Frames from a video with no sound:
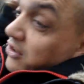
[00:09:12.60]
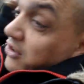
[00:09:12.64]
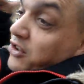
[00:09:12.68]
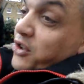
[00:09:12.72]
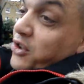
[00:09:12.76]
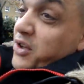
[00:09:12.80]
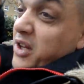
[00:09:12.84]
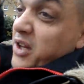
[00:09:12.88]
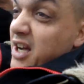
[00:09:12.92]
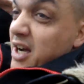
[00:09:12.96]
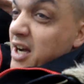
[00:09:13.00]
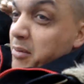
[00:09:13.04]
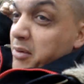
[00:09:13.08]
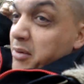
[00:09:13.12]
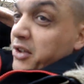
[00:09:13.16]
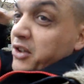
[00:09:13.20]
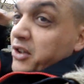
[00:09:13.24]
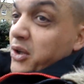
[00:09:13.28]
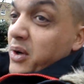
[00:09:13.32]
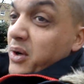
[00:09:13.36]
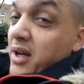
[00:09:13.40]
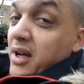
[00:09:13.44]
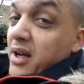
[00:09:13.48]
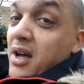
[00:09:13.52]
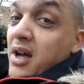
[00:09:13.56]
Sod it, I'm going to
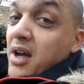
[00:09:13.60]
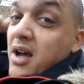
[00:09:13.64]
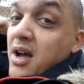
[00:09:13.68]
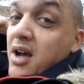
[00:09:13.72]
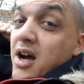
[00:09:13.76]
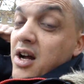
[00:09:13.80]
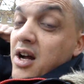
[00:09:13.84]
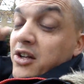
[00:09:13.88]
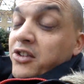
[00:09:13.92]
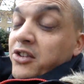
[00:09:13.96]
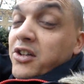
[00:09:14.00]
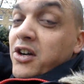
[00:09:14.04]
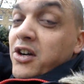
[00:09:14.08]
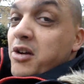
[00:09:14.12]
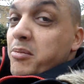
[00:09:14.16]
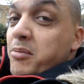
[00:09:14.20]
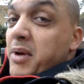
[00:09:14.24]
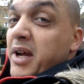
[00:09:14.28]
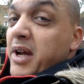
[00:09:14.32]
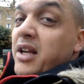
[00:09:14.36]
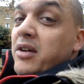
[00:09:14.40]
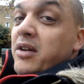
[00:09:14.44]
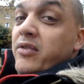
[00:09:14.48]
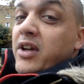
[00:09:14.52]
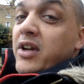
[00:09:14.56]
do it. And I started
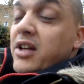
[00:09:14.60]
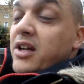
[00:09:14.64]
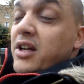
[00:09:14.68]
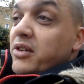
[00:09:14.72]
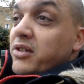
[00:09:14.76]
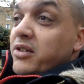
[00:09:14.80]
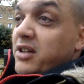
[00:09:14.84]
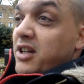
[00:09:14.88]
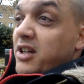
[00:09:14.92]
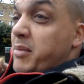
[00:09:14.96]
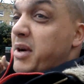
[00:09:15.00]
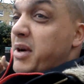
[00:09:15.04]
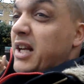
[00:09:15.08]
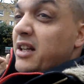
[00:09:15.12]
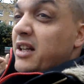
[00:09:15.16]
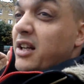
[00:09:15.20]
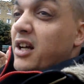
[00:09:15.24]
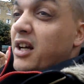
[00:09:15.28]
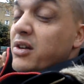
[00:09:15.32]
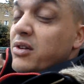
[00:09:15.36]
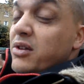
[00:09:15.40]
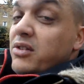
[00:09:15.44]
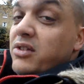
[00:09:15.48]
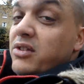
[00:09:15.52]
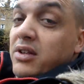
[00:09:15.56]
making videos, and I made
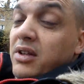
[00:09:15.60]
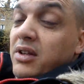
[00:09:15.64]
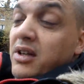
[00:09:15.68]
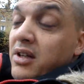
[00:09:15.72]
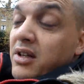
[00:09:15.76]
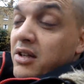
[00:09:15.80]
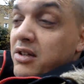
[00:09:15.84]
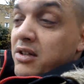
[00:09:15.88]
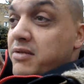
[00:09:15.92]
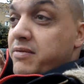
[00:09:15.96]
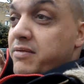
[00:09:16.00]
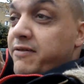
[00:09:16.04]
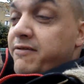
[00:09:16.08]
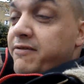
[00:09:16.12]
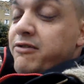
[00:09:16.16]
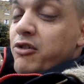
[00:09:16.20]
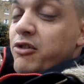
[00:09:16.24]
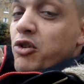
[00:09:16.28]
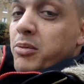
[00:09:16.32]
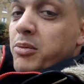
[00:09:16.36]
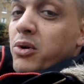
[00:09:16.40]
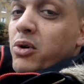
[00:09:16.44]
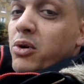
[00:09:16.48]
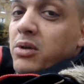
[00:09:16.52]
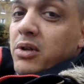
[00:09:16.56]
loads,
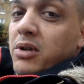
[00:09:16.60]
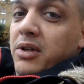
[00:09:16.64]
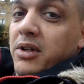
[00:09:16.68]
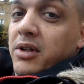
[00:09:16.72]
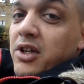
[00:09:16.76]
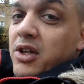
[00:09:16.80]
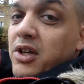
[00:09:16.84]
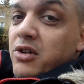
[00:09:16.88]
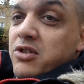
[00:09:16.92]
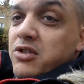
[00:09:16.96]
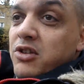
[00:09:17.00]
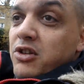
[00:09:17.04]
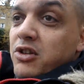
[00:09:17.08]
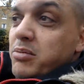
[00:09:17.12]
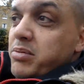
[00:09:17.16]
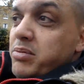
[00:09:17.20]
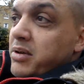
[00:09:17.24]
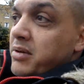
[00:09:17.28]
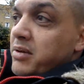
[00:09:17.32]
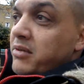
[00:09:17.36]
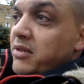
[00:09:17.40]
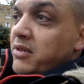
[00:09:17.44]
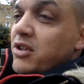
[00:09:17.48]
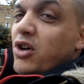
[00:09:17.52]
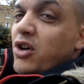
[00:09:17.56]
threw them all on YouTube,
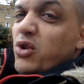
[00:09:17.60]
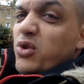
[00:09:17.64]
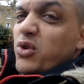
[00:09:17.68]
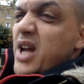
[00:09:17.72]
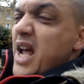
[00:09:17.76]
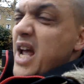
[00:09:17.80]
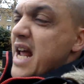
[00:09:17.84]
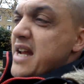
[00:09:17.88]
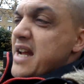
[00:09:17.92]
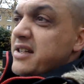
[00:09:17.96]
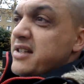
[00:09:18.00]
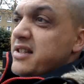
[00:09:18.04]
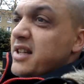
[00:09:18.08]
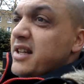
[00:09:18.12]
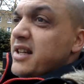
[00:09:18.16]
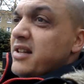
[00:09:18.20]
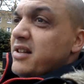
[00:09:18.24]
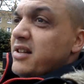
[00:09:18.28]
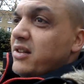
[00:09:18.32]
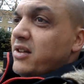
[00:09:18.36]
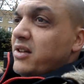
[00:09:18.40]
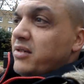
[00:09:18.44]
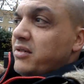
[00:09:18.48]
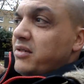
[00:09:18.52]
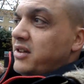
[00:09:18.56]
non-edited,
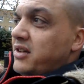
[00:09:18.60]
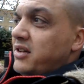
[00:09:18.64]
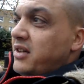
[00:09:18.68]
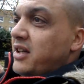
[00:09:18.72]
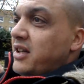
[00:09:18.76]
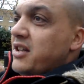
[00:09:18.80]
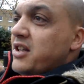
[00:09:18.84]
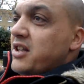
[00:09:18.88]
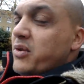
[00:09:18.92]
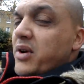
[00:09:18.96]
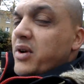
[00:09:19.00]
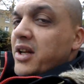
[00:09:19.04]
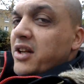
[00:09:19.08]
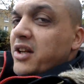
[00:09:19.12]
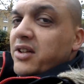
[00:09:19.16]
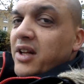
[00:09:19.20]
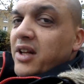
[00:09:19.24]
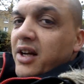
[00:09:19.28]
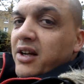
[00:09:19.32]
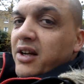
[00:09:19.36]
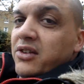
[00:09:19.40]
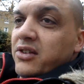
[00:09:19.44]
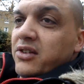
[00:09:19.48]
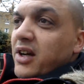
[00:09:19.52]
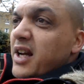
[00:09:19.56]
didn't do any
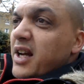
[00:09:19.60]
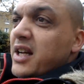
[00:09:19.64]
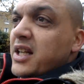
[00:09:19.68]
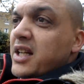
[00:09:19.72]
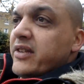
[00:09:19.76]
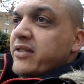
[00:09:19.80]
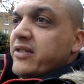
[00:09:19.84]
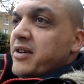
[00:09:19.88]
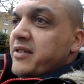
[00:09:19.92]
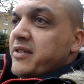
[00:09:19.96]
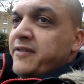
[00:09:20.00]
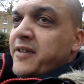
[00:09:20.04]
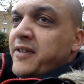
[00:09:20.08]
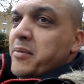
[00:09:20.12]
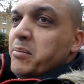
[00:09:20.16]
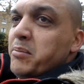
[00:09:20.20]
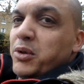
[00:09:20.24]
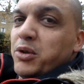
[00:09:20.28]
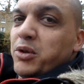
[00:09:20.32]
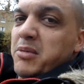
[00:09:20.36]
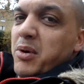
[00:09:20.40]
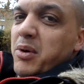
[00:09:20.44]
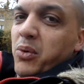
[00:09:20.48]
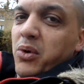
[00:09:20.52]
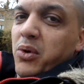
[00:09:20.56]
second takes, ever
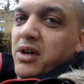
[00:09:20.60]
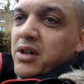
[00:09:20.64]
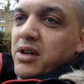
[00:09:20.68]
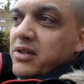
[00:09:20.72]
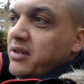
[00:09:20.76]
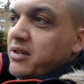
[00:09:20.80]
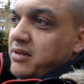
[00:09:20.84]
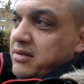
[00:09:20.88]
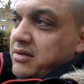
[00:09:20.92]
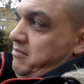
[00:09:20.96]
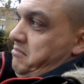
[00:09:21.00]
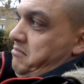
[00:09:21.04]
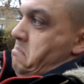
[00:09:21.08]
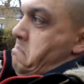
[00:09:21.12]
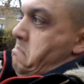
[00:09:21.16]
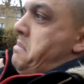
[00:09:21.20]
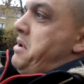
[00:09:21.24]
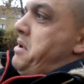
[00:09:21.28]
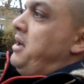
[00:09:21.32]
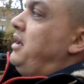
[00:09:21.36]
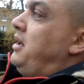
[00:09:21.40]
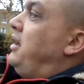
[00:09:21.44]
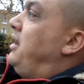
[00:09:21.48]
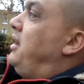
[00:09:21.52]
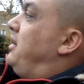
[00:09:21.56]
fumbled my words.
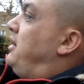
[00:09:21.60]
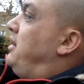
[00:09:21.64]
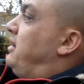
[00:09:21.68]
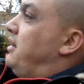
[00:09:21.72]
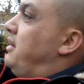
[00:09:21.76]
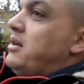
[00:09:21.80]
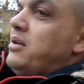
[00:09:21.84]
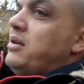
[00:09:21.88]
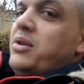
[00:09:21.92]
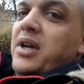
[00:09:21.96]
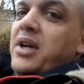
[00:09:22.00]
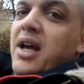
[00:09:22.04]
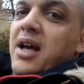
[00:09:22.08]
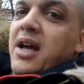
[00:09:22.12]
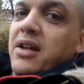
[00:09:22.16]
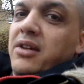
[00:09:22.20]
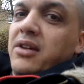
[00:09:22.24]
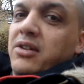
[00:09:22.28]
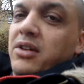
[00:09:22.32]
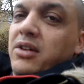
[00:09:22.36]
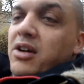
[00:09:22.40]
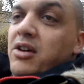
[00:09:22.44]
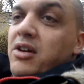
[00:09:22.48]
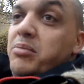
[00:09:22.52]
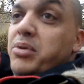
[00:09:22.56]
Who
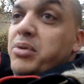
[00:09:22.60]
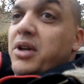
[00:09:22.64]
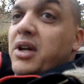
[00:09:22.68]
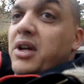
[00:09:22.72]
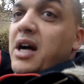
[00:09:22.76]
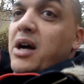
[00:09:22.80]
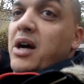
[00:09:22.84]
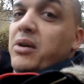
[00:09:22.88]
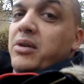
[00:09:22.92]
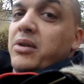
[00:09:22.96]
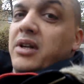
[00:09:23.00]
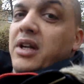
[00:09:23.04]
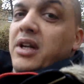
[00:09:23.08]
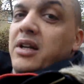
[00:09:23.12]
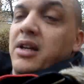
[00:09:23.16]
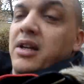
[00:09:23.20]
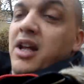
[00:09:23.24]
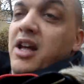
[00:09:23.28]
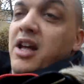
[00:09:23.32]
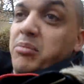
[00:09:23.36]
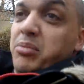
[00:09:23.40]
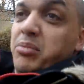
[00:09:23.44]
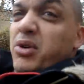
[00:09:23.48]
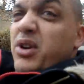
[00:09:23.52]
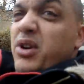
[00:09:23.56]
cares, you know, put it out on the
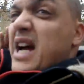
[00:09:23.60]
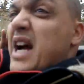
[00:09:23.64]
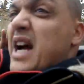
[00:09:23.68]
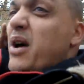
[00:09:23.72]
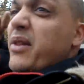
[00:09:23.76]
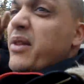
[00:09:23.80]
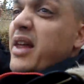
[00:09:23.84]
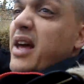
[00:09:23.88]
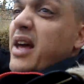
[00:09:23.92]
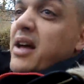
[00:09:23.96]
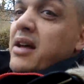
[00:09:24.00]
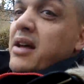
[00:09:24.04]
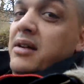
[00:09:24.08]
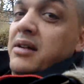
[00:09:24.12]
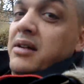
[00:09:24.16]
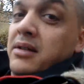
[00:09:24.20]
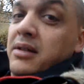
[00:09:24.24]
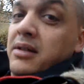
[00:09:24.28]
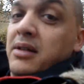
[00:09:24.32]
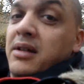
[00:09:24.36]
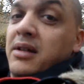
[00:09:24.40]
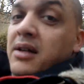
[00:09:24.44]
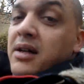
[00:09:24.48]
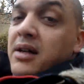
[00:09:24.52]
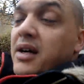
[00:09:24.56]
internet, put it out there.
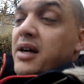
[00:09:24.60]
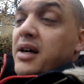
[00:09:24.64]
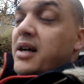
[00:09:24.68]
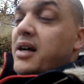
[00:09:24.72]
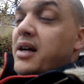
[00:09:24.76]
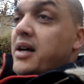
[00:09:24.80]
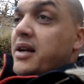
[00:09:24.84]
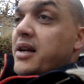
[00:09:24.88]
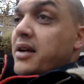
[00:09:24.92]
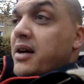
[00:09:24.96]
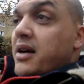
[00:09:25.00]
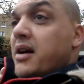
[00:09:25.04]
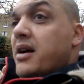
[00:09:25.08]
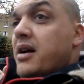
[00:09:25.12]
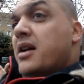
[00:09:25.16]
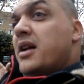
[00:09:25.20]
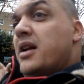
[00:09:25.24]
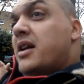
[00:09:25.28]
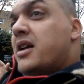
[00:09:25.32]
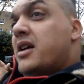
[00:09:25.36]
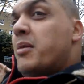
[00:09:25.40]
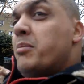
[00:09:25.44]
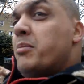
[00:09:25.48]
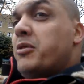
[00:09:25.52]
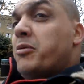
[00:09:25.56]
And
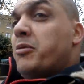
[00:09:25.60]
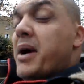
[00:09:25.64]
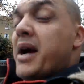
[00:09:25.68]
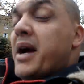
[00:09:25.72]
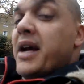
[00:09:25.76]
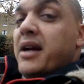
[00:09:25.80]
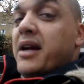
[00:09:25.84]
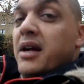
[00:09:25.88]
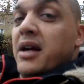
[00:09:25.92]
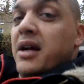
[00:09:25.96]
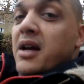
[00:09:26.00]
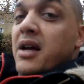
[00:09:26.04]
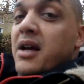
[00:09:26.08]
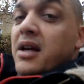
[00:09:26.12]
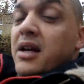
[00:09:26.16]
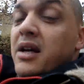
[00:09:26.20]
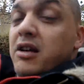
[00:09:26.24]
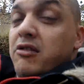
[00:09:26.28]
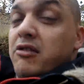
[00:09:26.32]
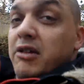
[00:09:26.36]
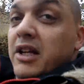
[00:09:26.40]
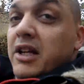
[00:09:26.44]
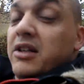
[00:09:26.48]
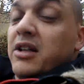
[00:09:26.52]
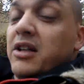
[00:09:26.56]
it comes back,
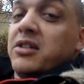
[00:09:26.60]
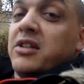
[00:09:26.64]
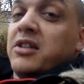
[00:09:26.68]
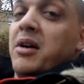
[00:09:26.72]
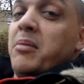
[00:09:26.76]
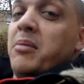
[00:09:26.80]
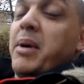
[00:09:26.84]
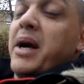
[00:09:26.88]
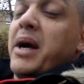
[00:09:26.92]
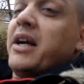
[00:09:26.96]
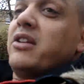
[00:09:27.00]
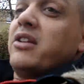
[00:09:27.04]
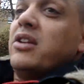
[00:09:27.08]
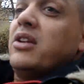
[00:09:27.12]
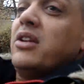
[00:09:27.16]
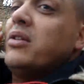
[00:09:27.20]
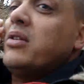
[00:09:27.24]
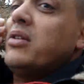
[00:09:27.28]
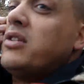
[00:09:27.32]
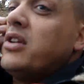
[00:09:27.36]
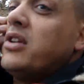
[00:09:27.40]
it really does come back to you.